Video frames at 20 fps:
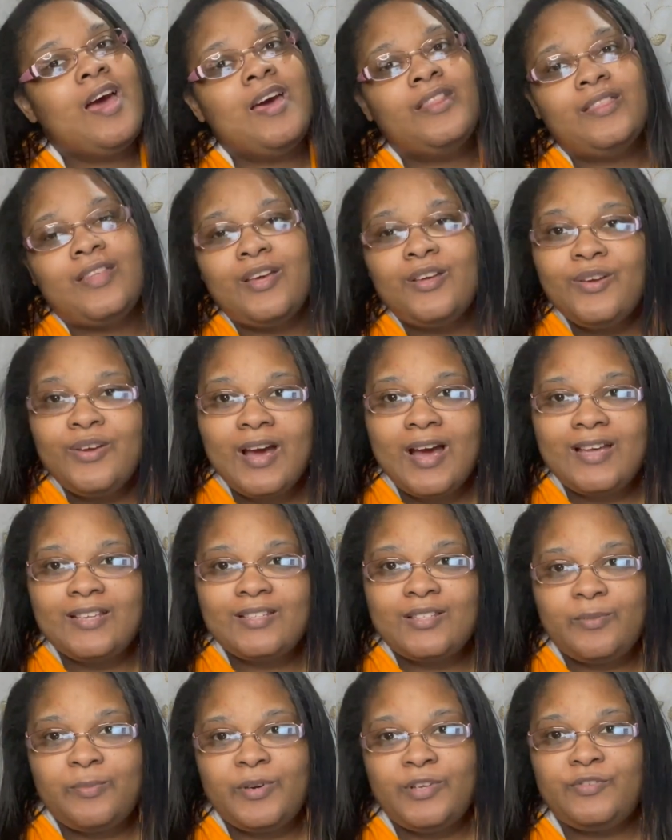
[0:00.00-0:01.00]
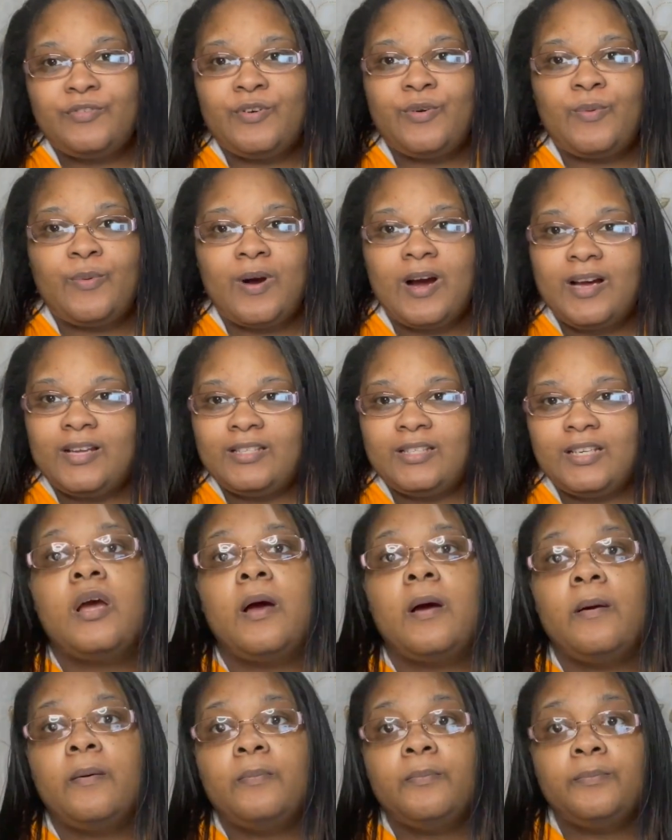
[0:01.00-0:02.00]
Thank you guys so much for watching.
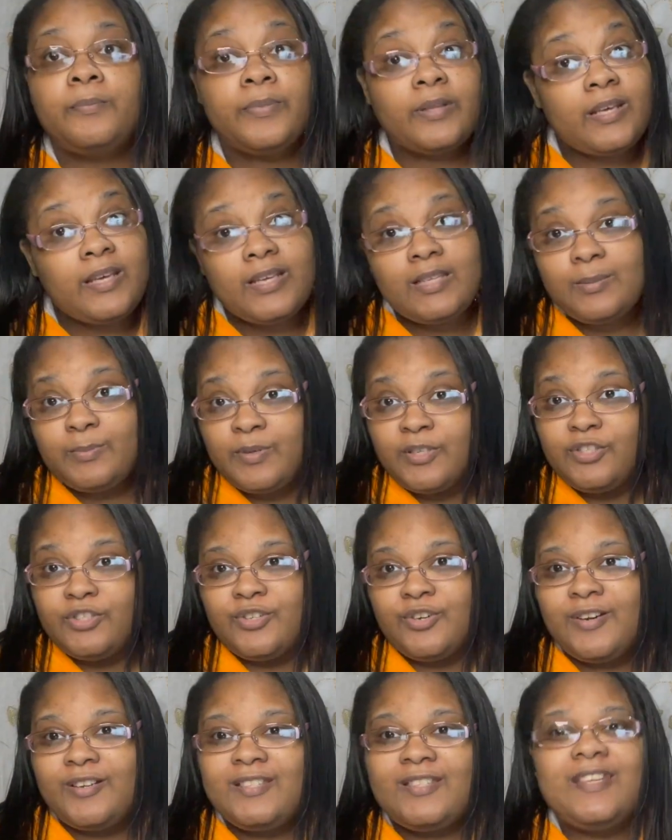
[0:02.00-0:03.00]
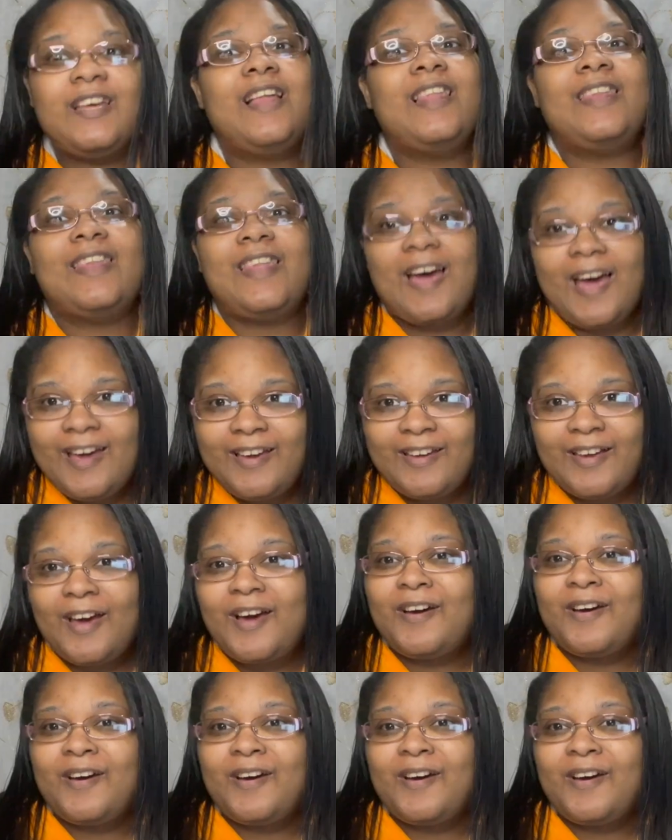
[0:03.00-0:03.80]
Please be sure to like,